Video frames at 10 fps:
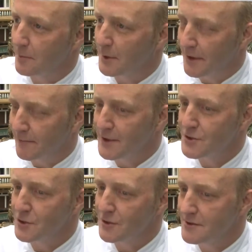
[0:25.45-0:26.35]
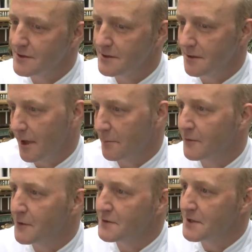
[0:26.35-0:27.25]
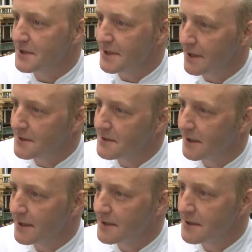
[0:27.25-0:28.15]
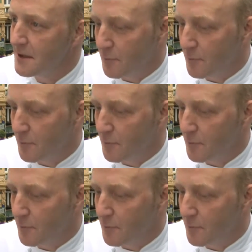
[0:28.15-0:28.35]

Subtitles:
up in their restaurant, moved on to the salad side,